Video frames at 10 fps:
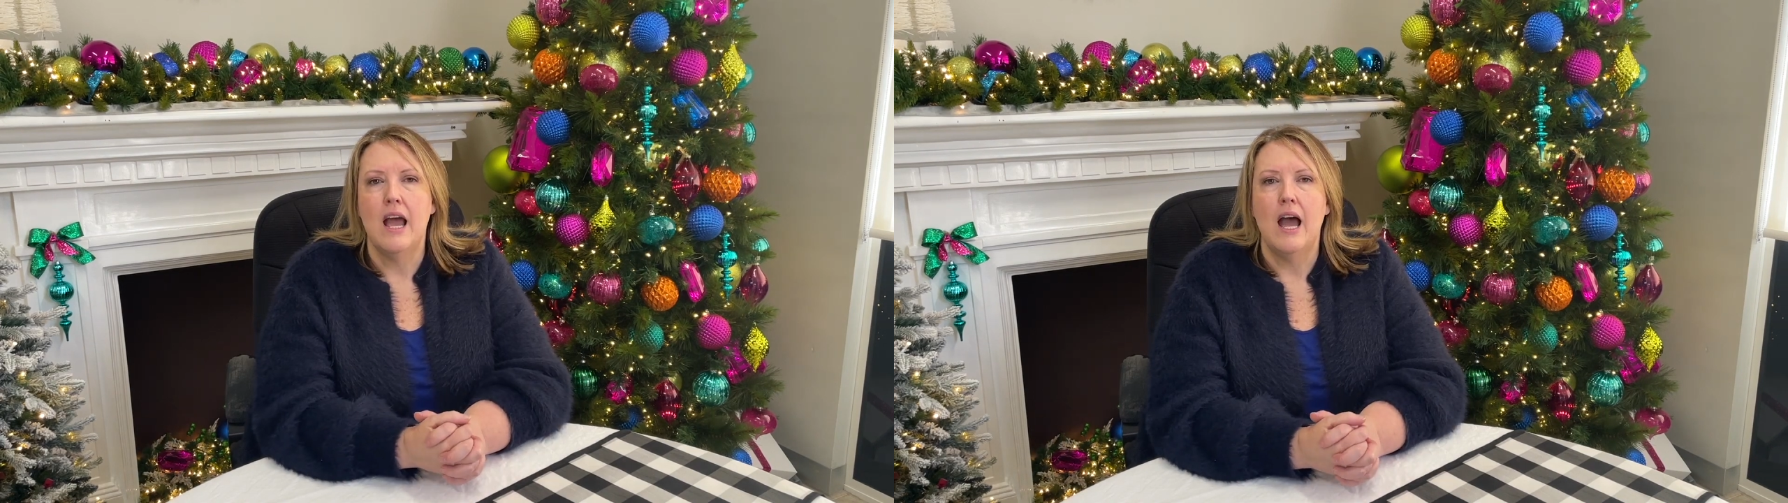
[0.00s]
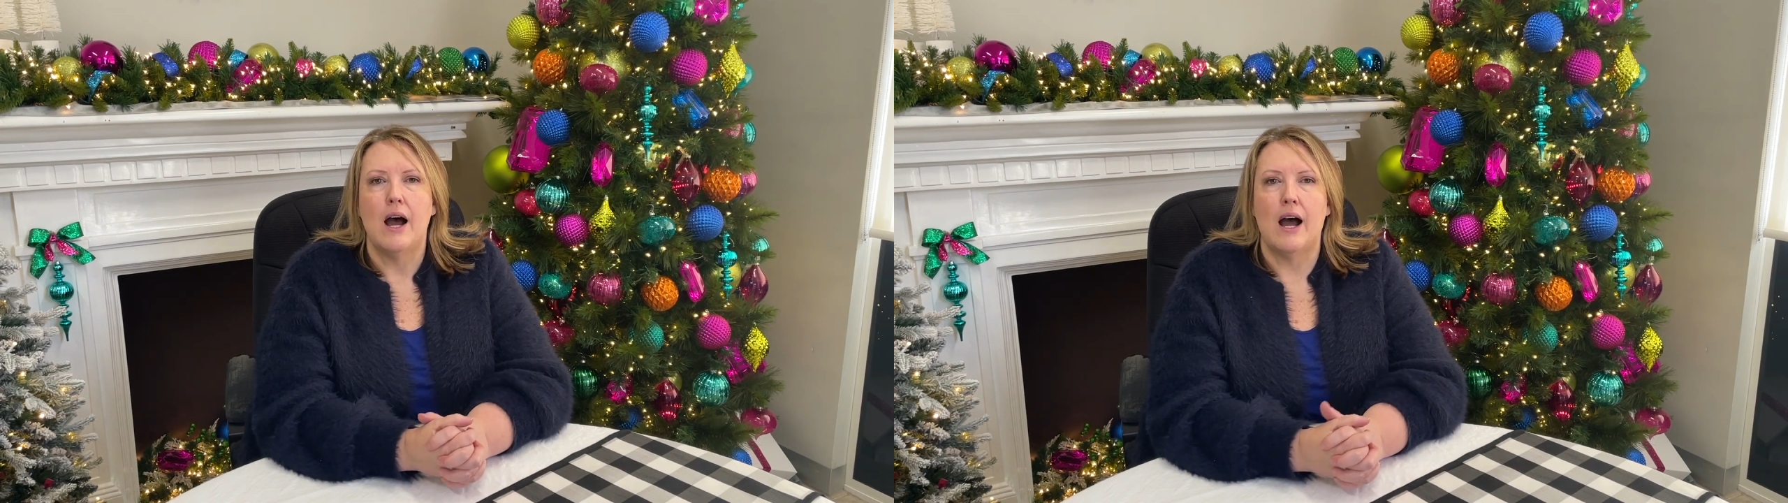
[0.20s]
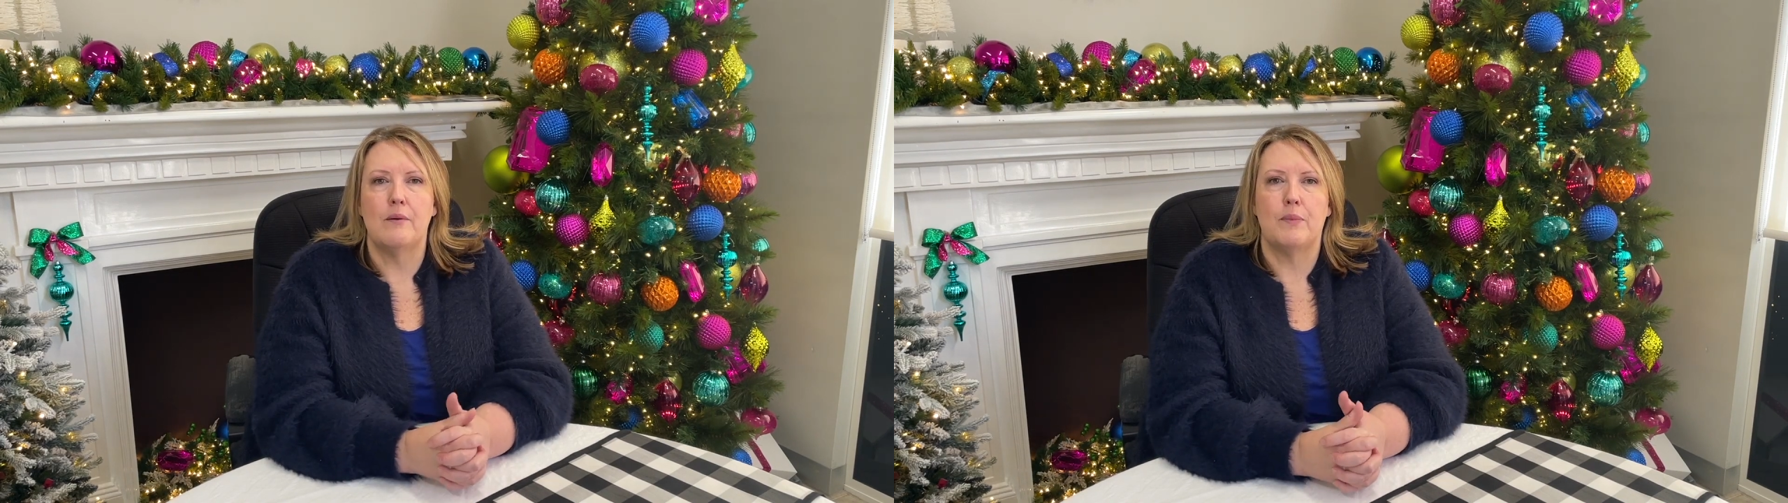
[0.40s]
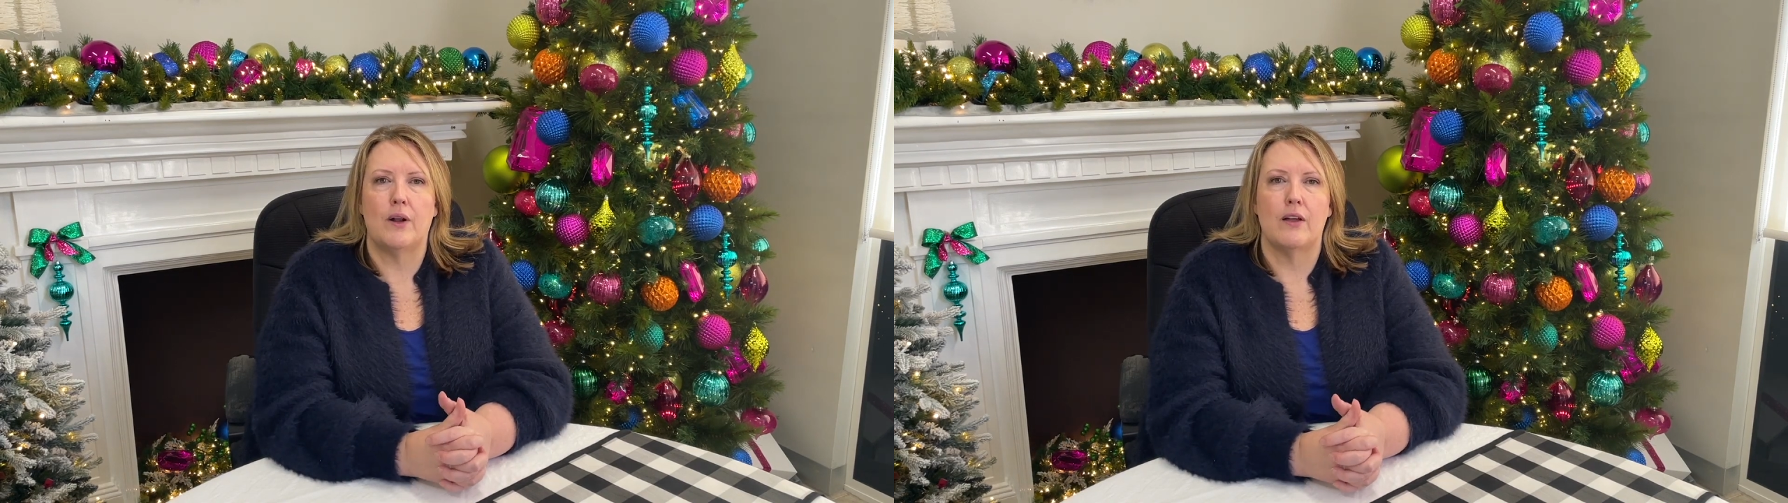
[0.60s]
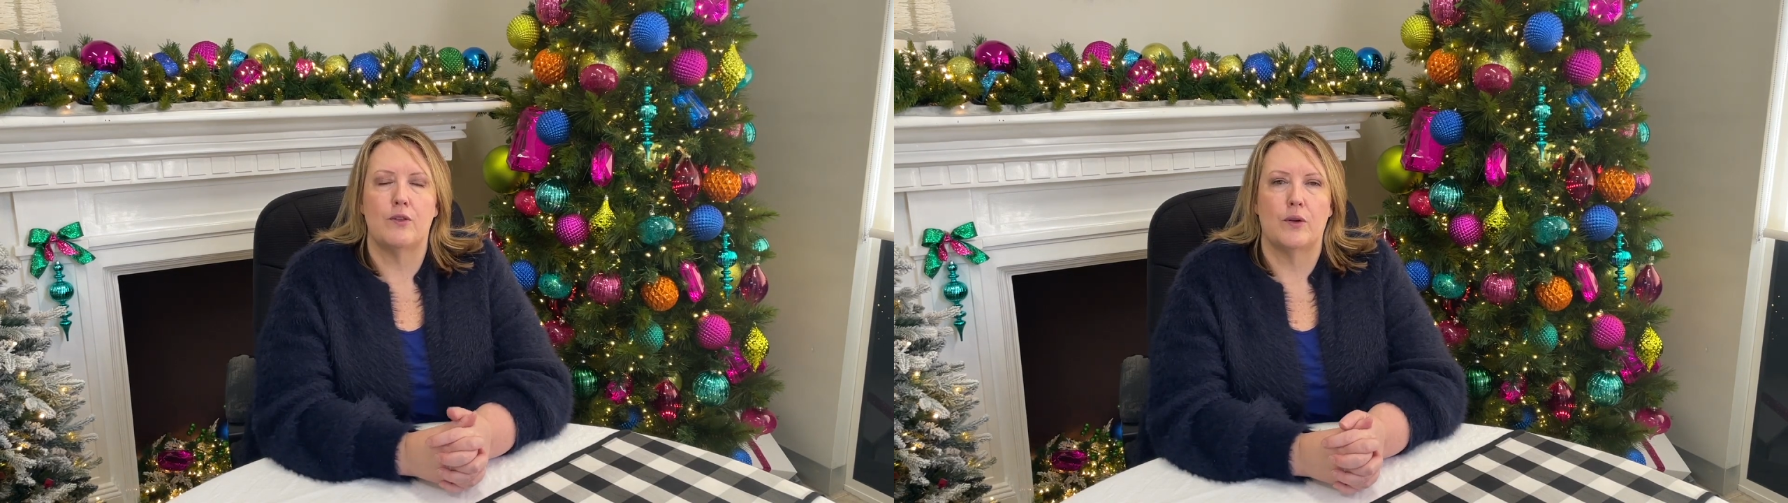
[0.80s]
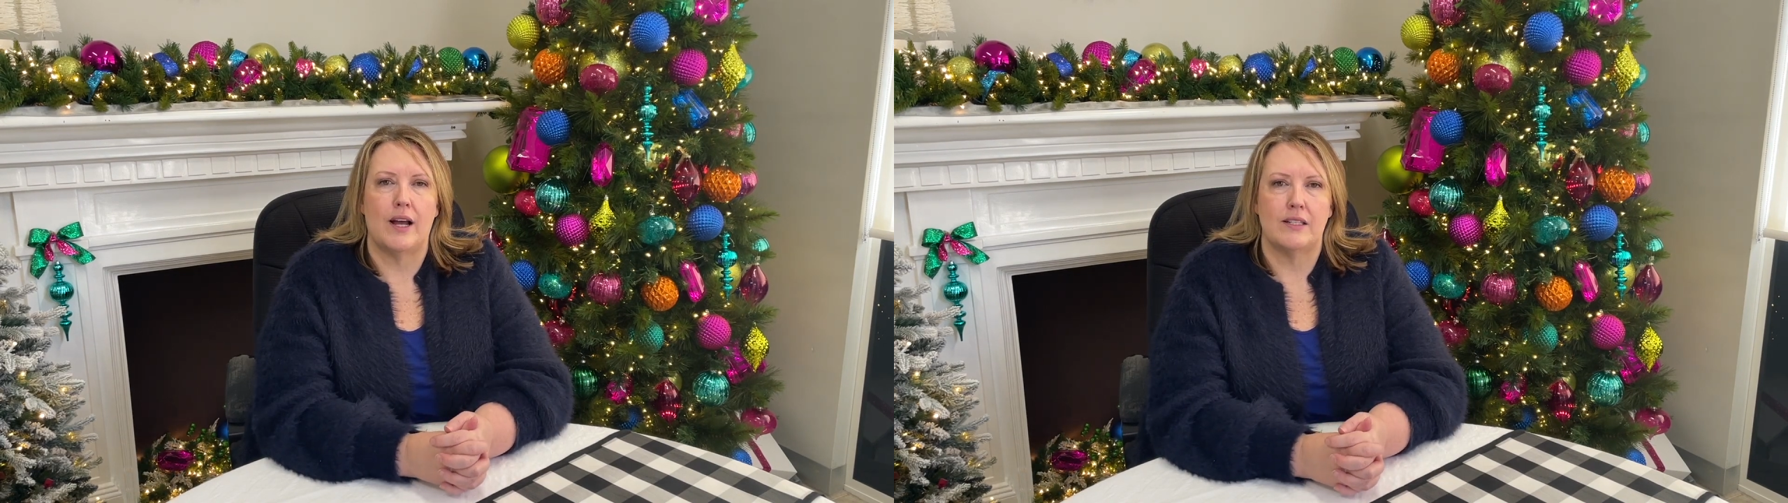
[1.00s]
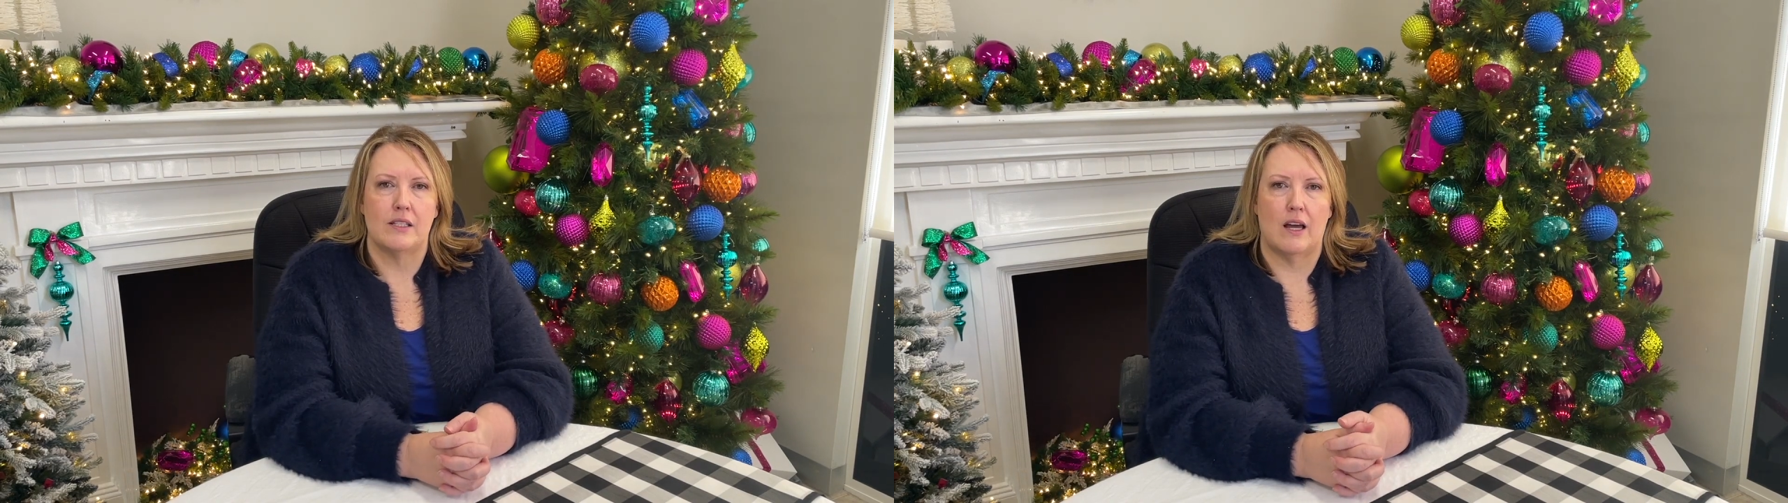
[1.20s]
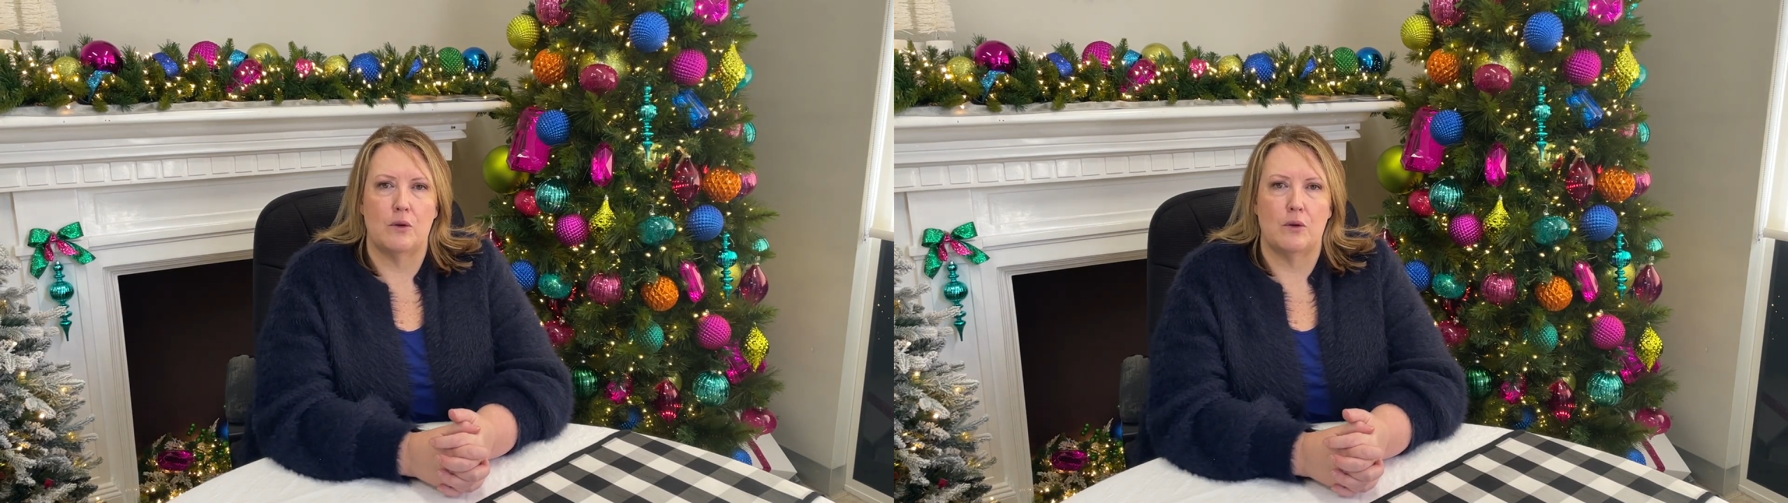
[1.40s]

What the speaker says: But I thought outside